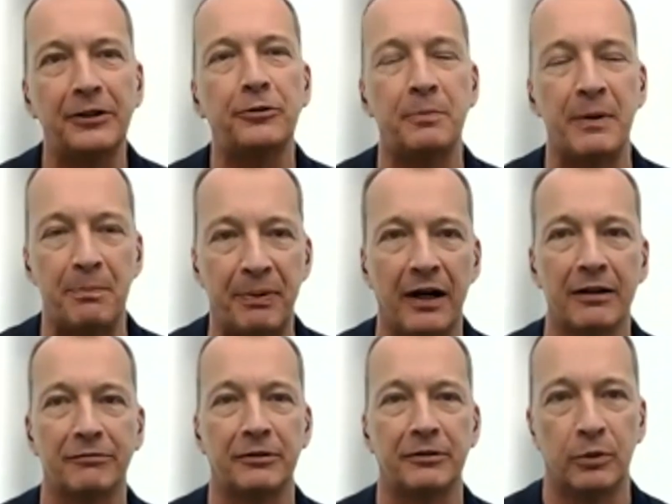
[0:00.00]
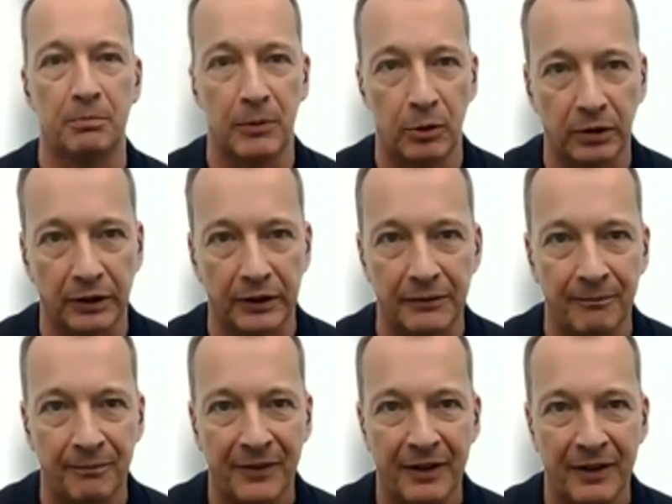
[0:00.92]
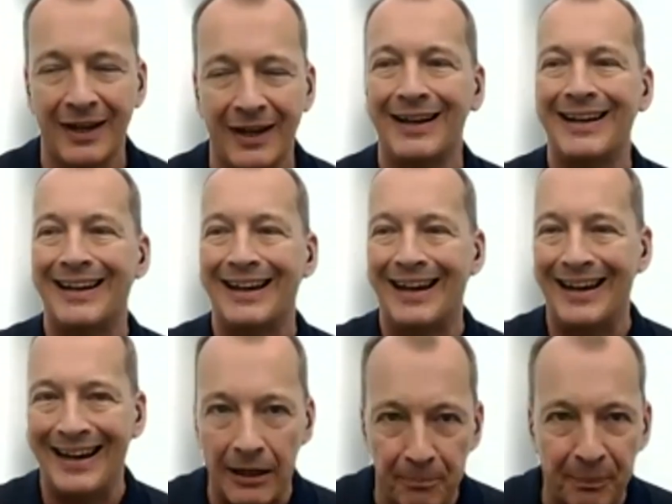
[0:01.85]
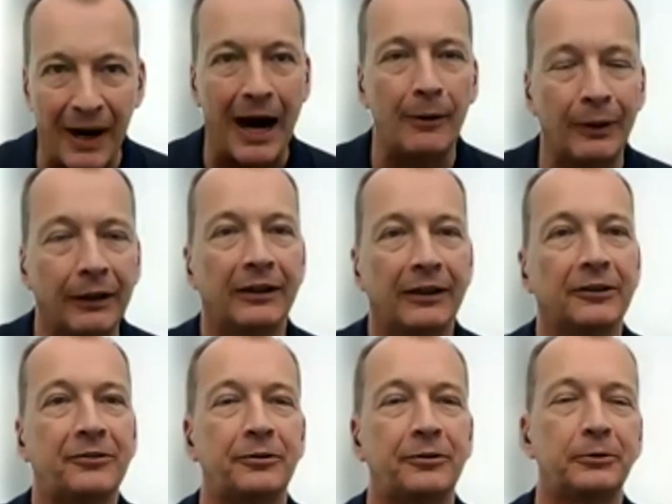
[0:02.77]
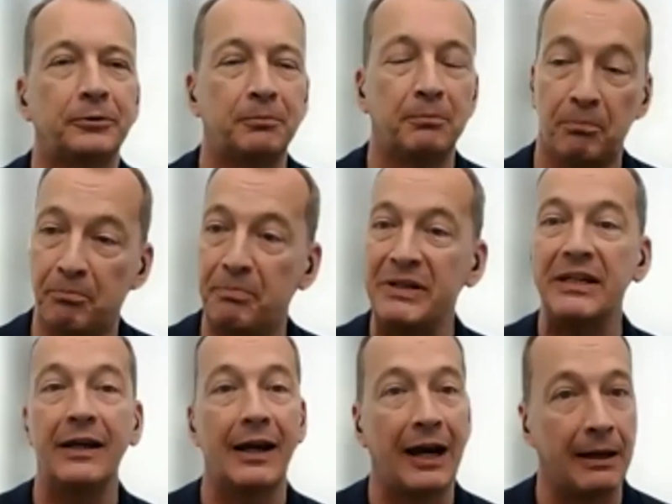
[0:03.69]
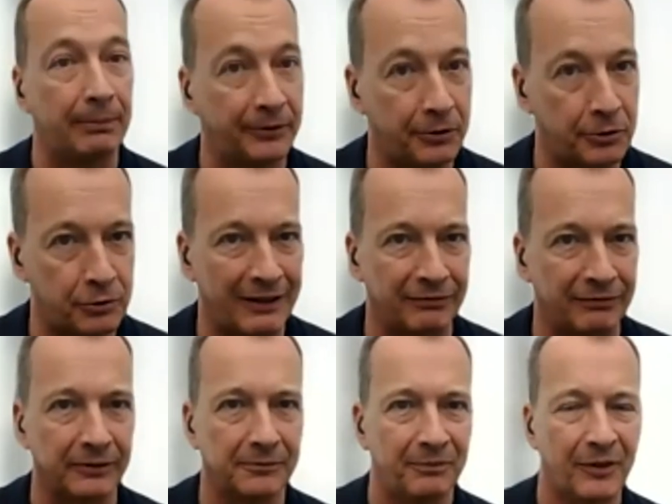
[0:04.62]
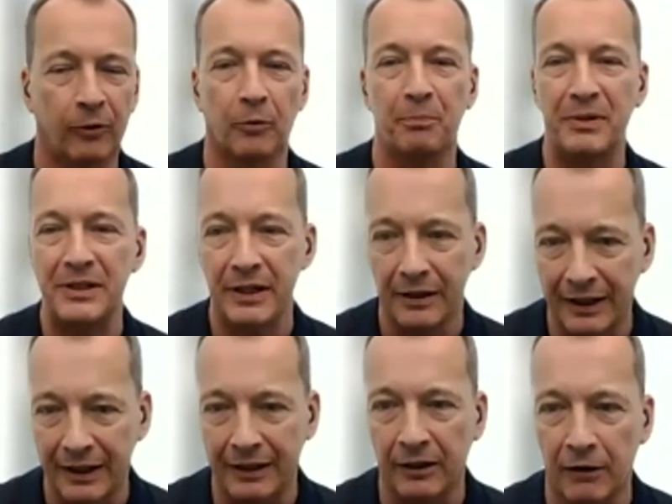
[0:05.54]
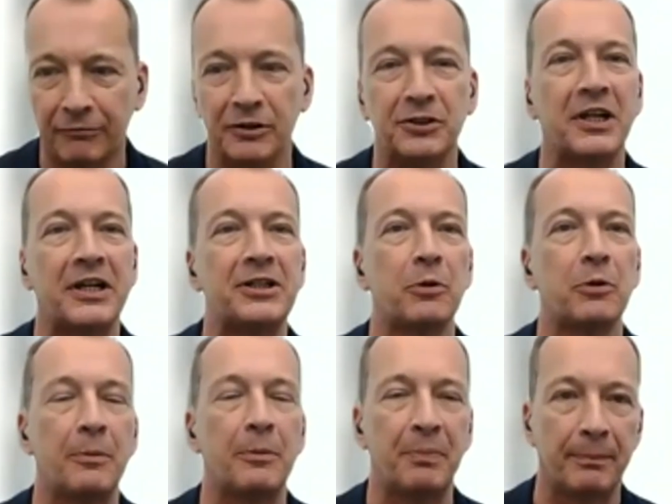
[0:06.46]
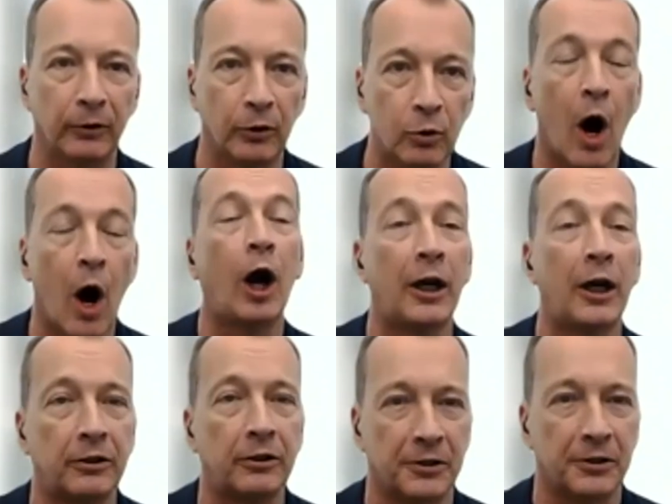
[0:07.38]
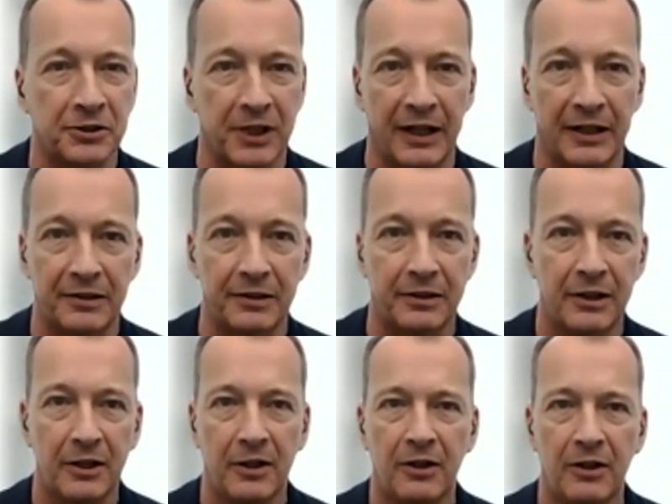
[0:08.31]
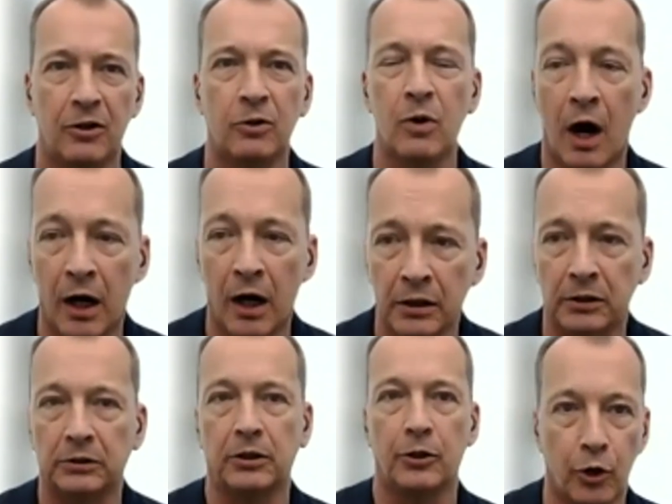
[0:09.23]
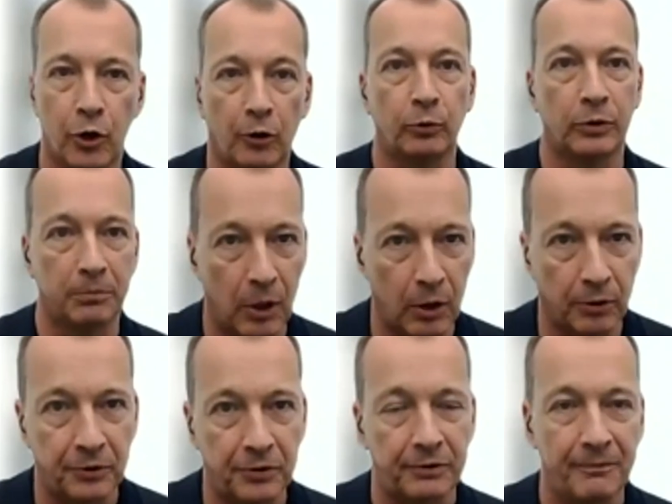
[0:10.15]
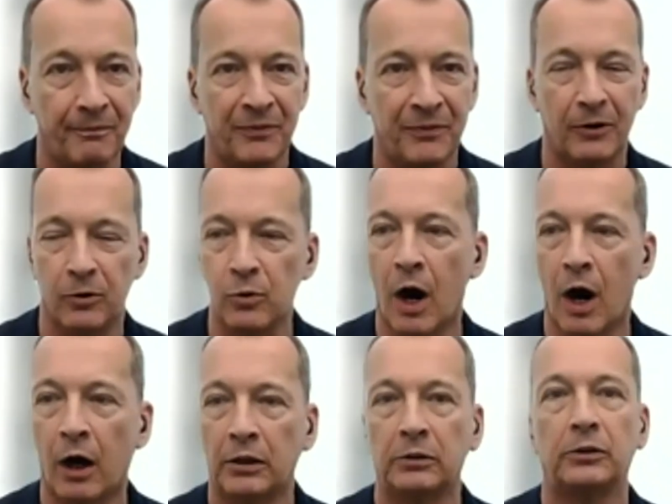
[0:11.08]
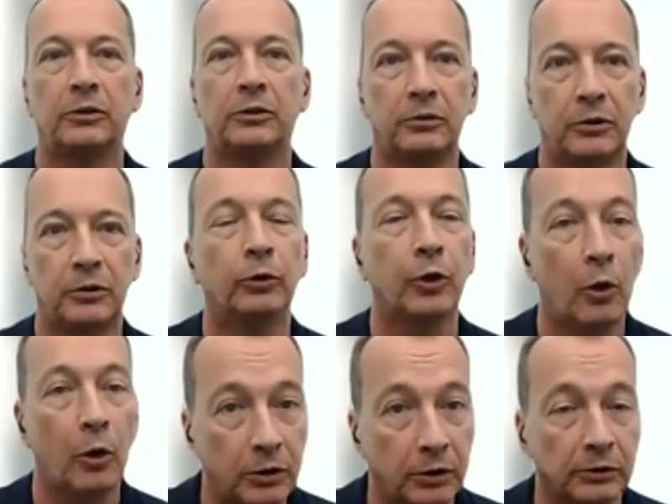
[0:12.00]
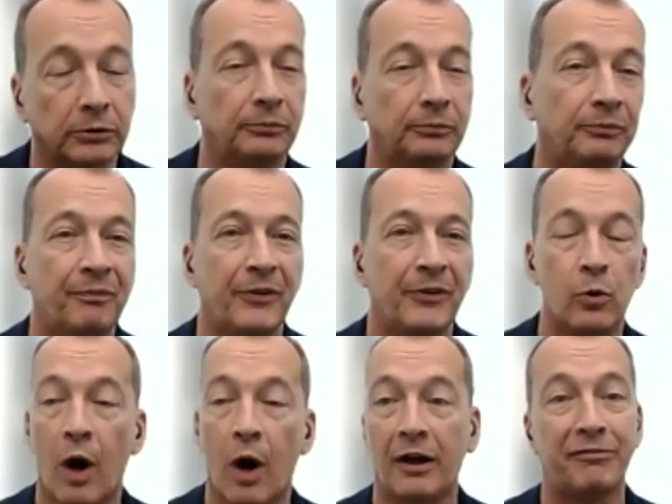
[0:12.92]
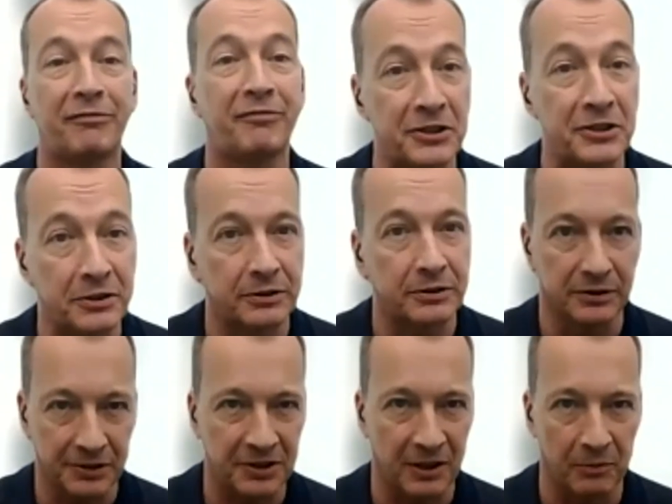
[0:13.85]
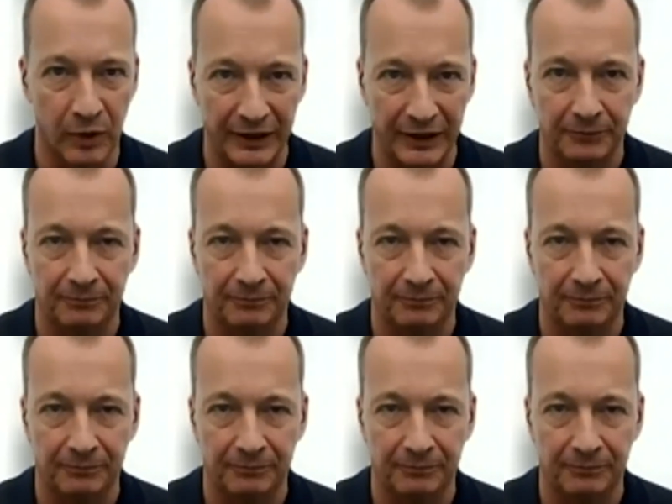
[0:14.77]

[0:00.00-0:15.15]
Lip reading: to be part of it remotely, in parallel to being able to travel or being in conversation with people who are on site, who are not remote, who are local, who are physical somewhere.